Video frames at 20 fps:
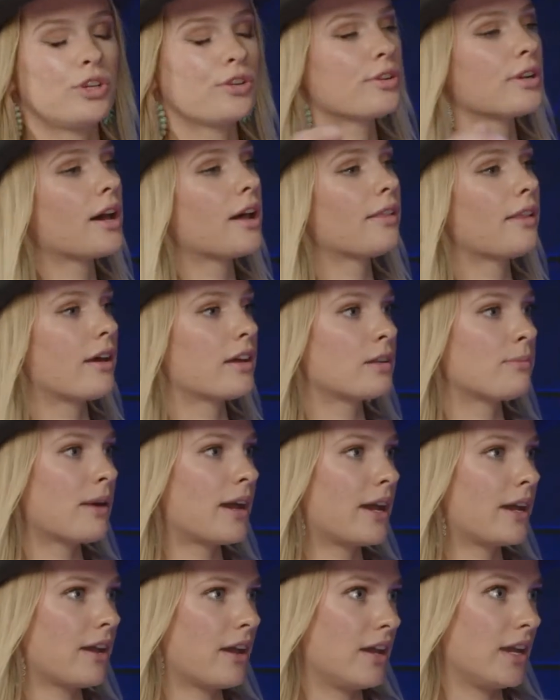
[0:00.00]
You're not allowed to
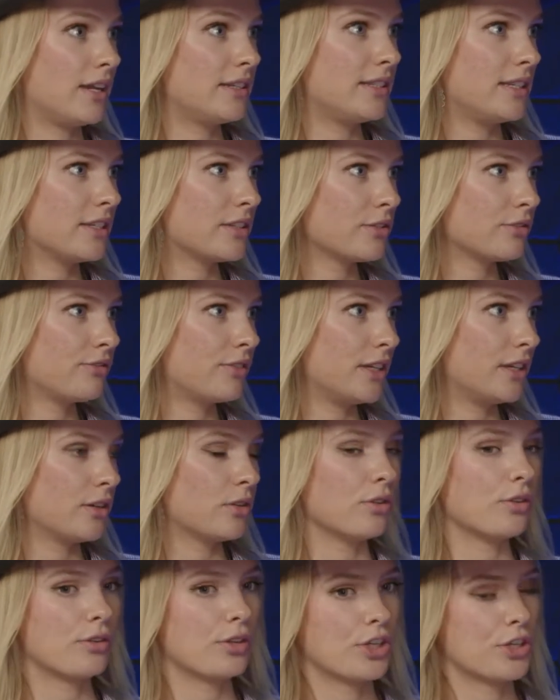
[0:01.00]
buy a diesel
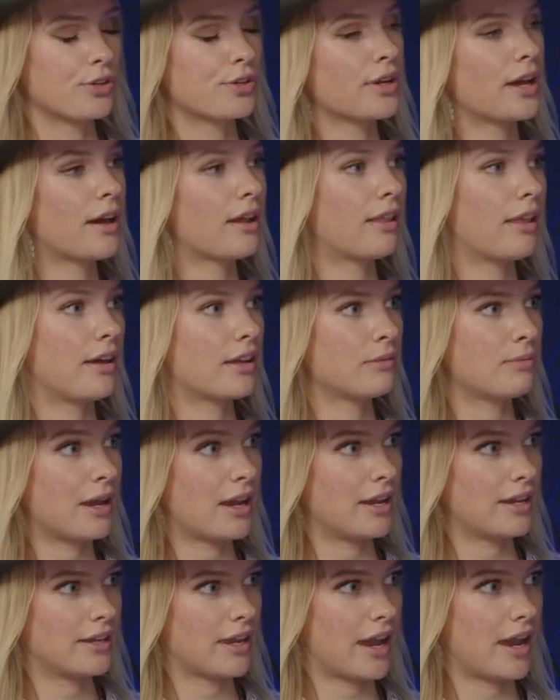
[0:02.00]
vehicle. You're not allowed to
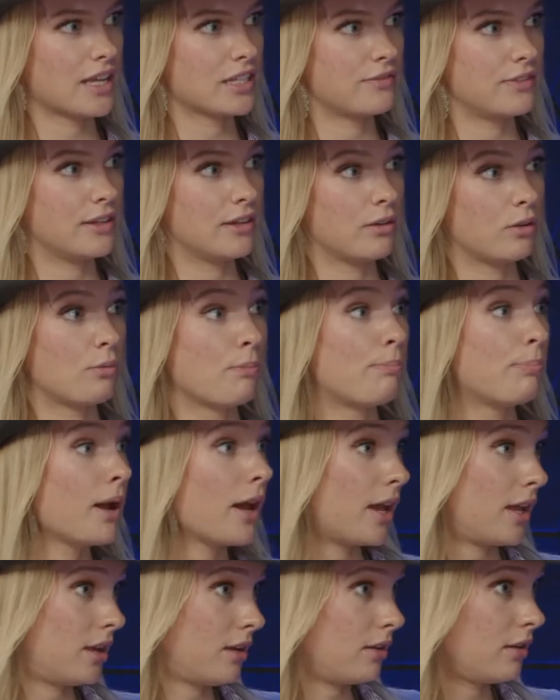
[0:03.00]
buy a gas vehicle,
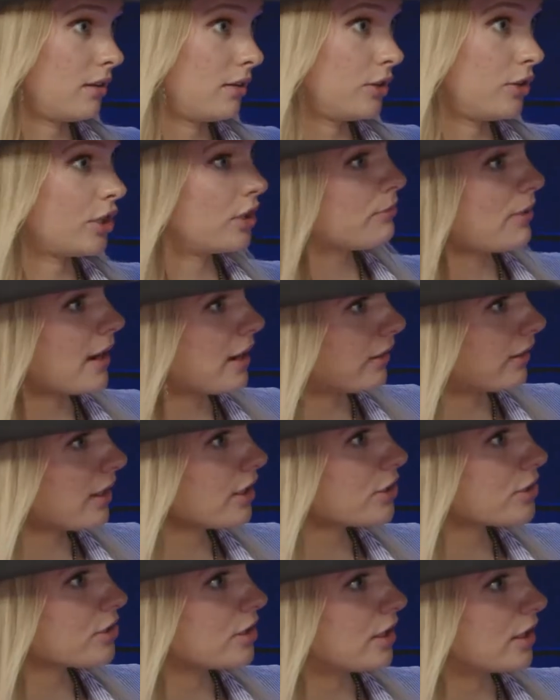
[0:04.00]
but you can buy
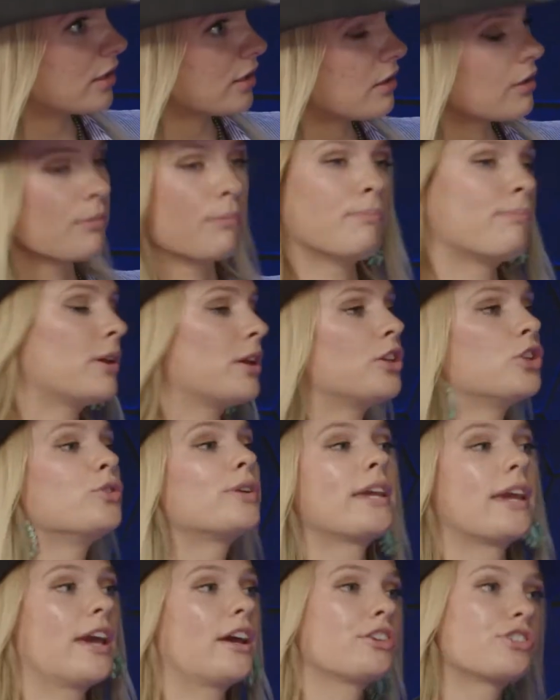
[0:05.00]
electric, but you
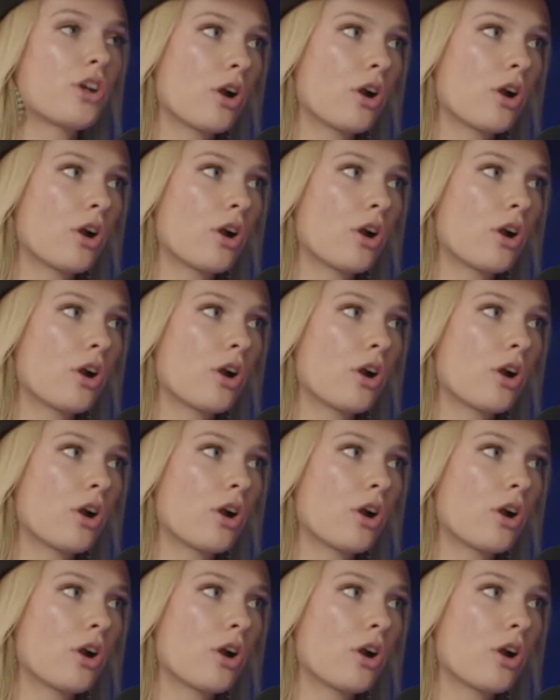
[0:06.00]
can't